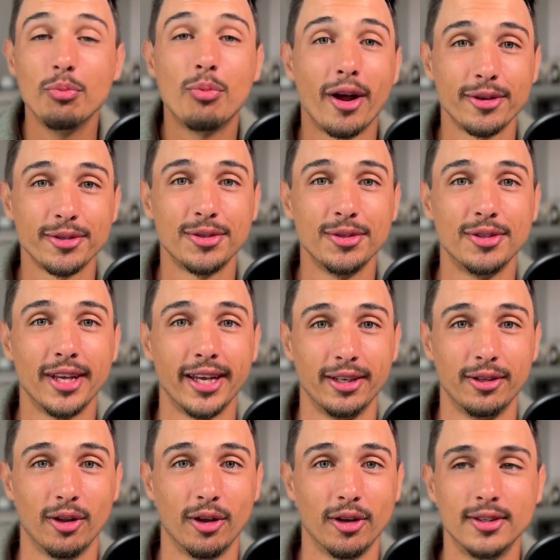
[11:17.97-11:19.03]
you browse through
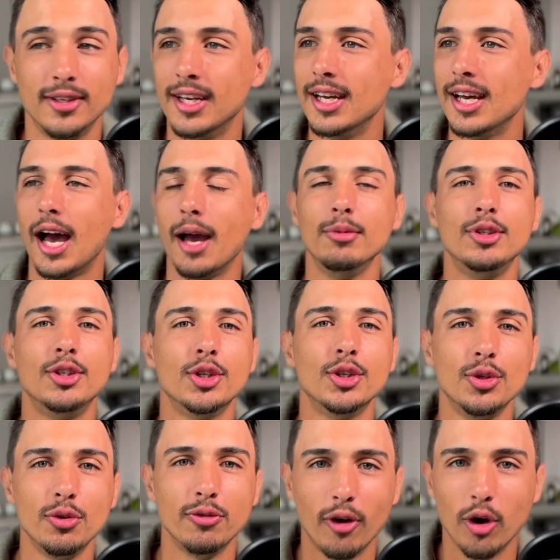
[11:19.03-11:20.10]
Takealot, I'm
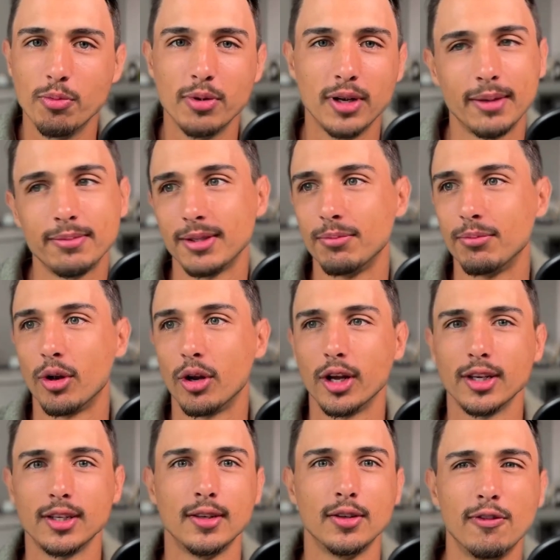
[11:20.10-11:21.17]
sure you've opened up some
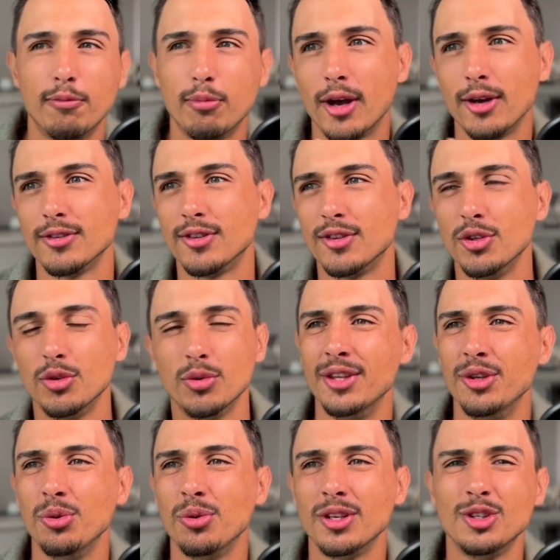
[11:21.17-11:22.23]
products and you've browsed through,
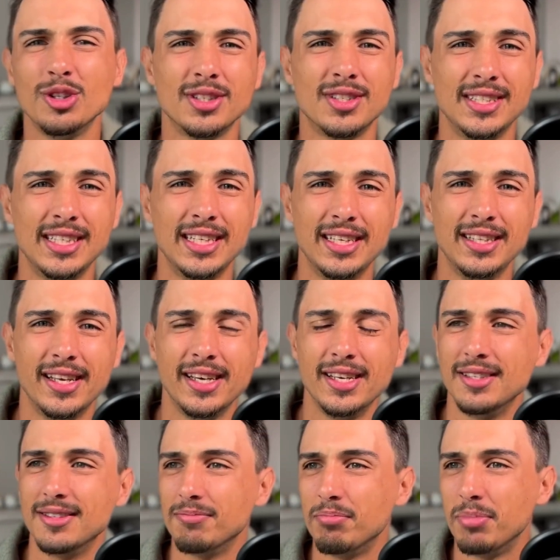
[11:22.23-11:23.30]
and you can just see
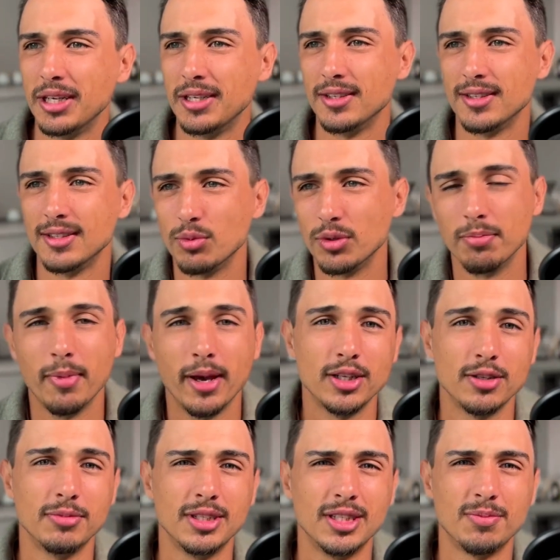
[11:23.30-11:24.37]
there's pictures with
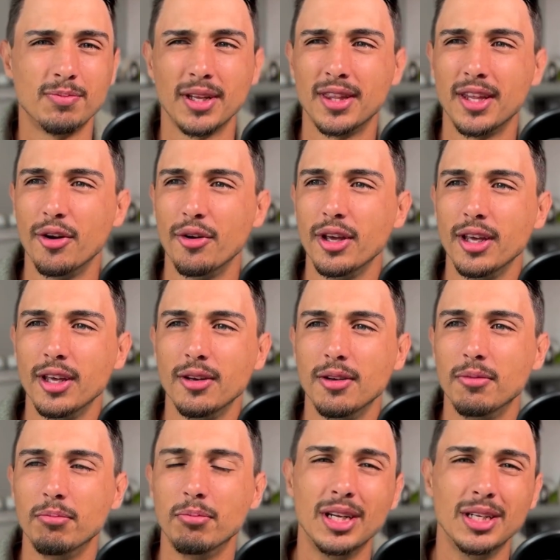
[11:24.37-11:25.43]
measurements, but they're
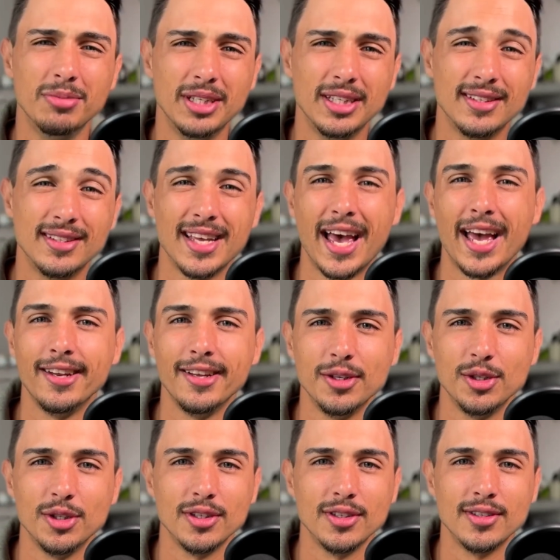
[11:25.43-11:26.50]
in millimeters and
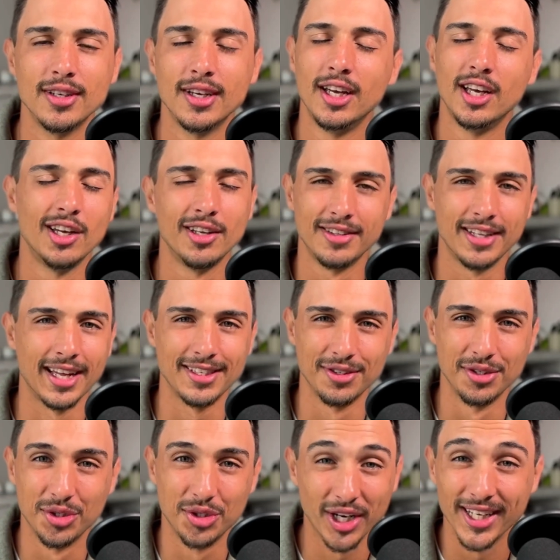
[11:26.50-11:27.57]
inches. That's
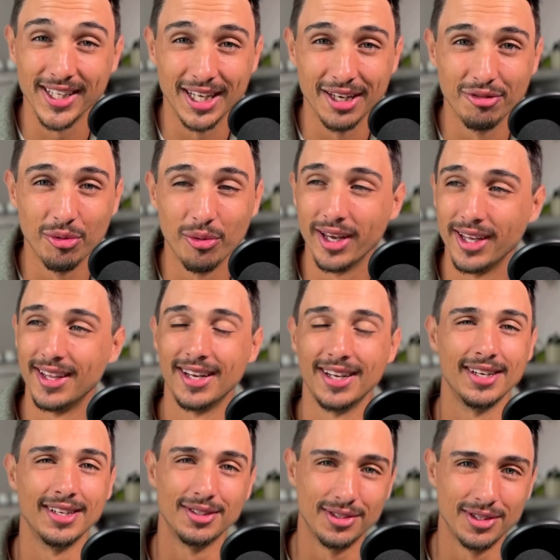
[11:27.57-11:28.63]
a straight giveaway that
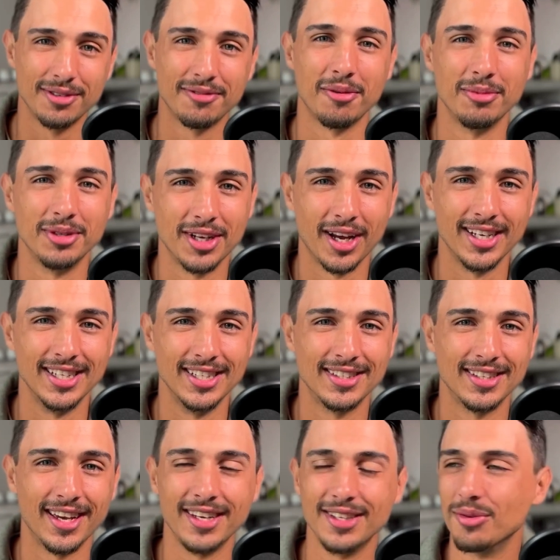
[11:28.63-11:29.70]
it is just from a Chinese
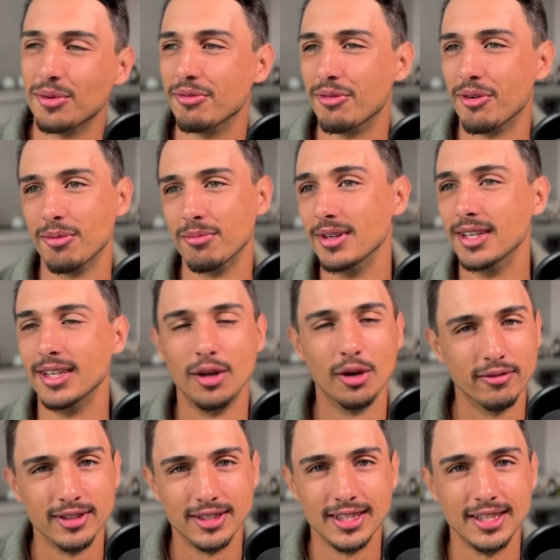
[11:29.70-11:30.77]
site or from an
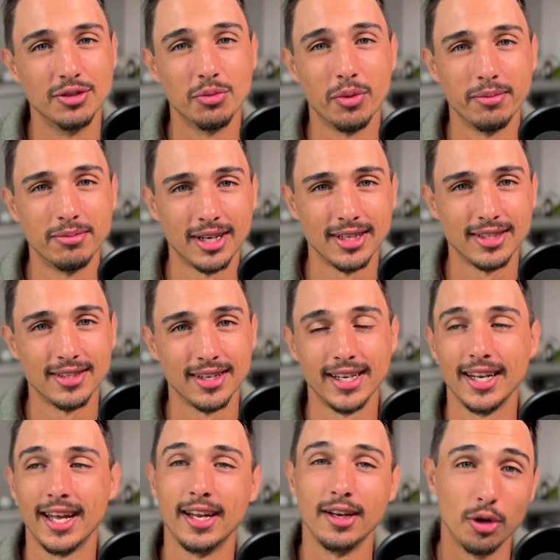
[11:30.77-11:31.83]
overseas website
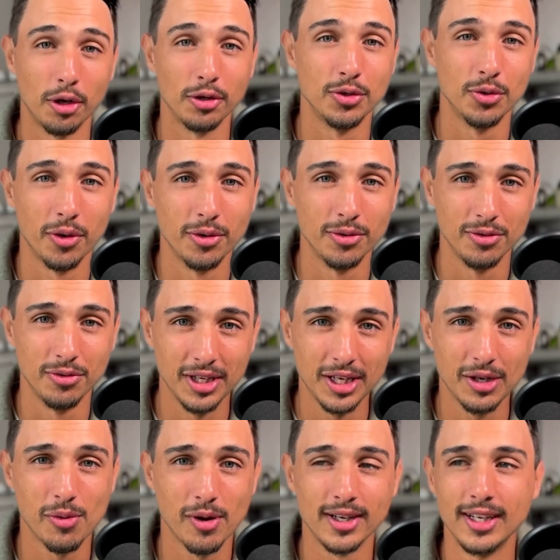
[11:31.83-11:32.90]
site and not your own
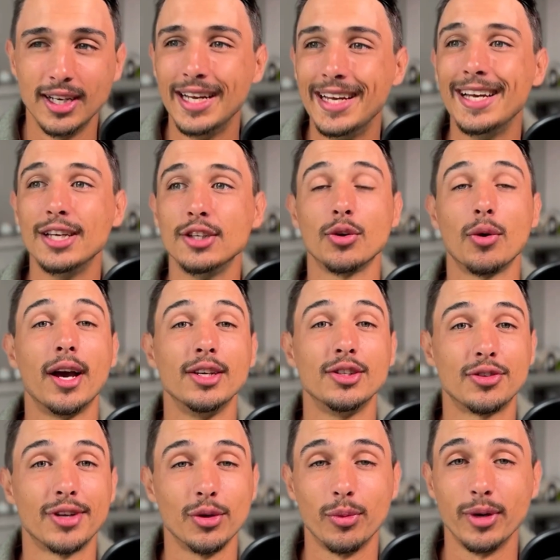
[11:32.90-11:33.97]
unique one. So I
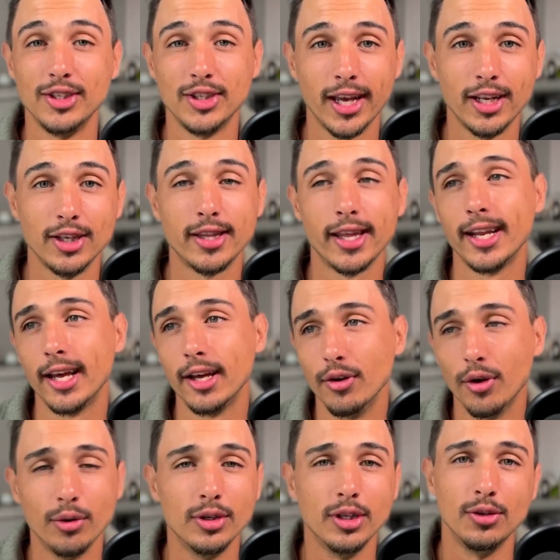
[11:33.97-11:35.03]
straight away changed that
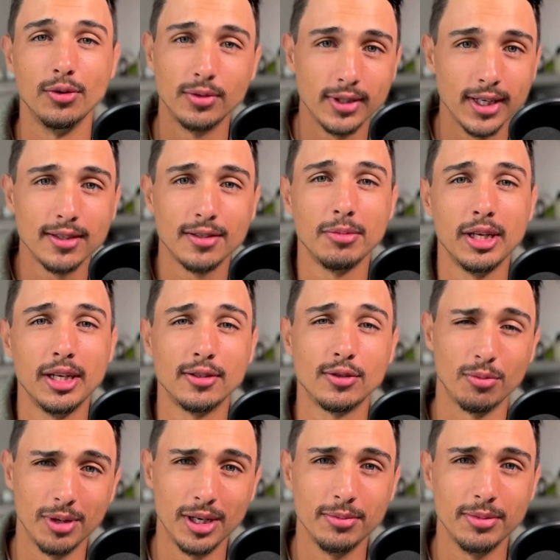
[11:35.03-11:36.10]
and only use centimeters
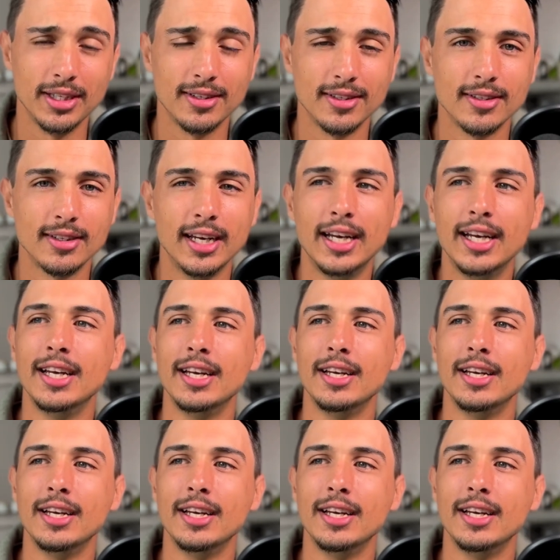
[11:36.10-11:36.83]
or millimeters